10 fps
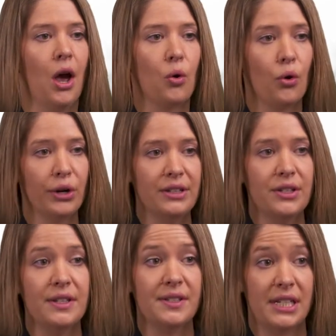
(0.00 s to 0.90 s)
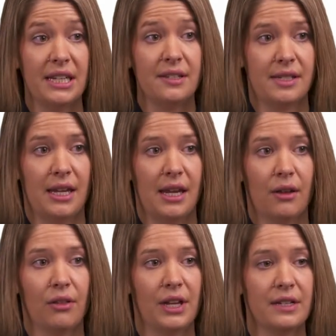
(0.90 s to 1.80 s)
According to the C D
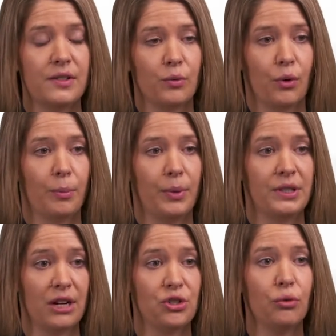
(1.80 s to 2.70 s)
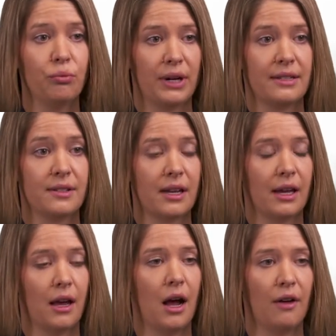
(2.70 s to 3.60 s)
C, this potential risk
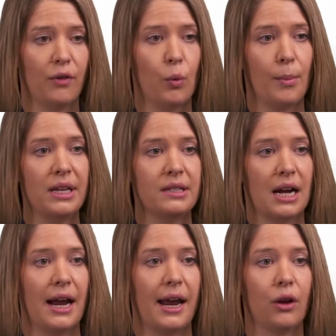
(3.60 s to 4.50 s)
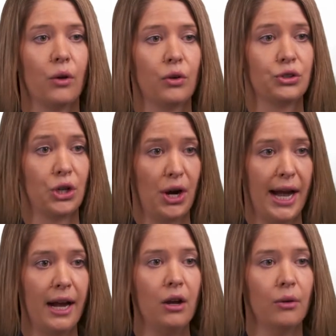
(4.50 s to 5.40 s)
of a woman dying
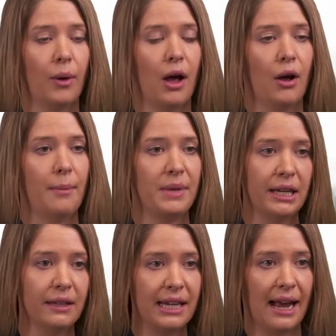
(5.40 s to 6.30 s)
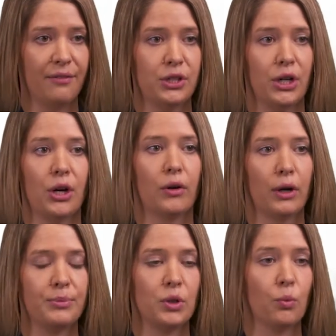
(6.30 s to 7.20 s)
during, immediately after, or
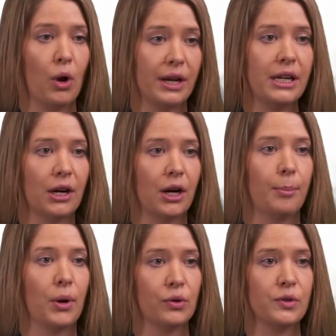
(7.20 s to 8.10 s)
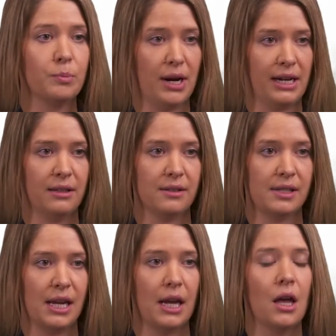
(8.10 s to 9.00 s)
up to one year
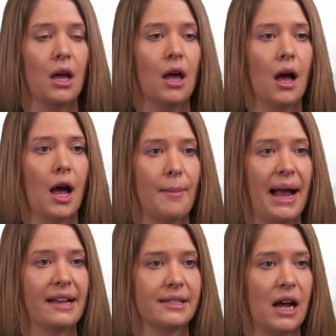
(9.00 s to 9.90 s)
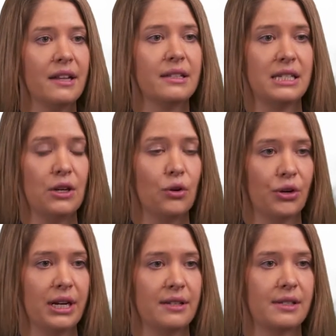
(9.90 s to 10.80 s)
post-pregnancy um, has not
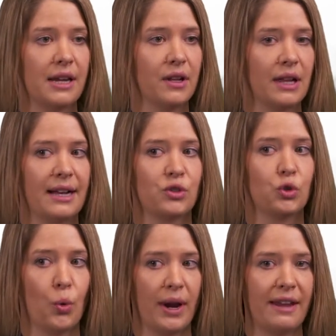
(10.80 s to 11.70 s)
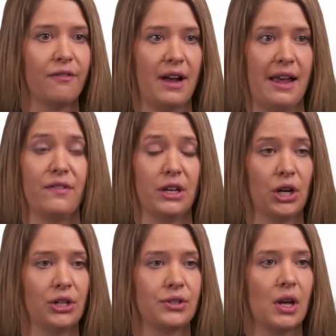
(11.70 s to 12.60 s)
decreased in the last twenty-five
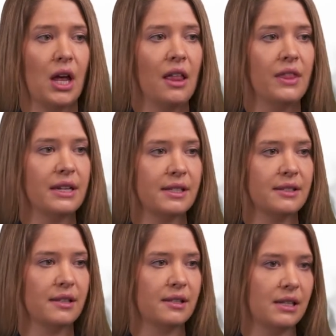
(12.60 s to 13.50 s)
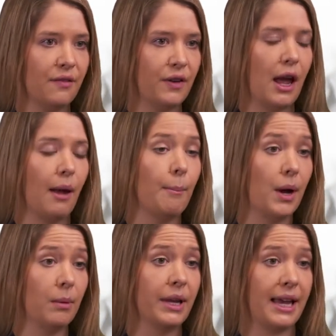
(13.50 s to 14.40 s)
years. This is a significant
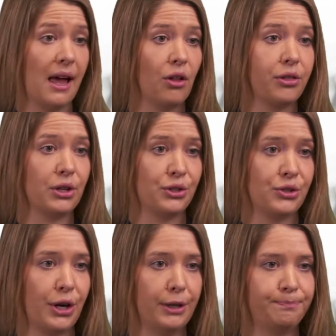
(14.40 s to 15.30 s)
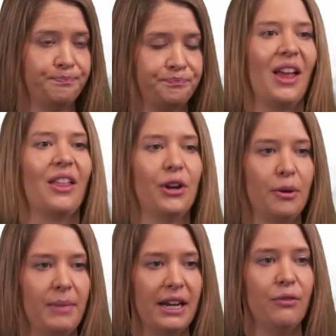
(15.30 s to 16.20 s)
public health concern. There are
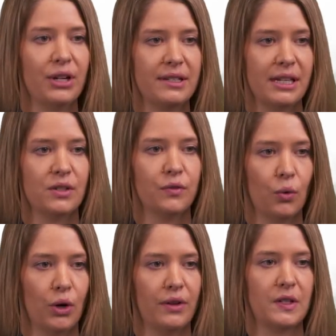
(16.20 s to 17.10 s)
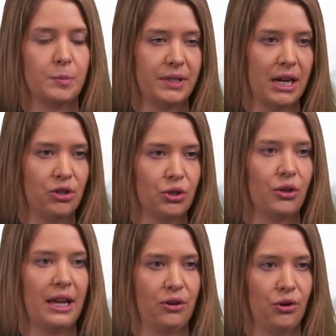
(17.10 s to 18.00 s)
many reasons for this
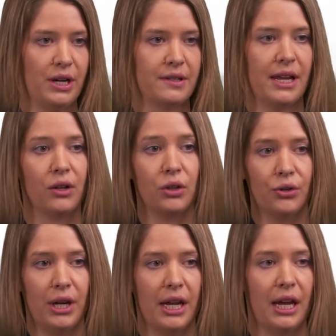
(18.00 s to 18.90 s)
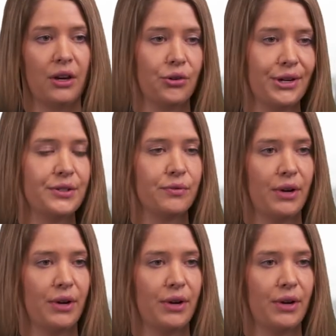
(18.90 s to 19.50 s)
potential increase, including increased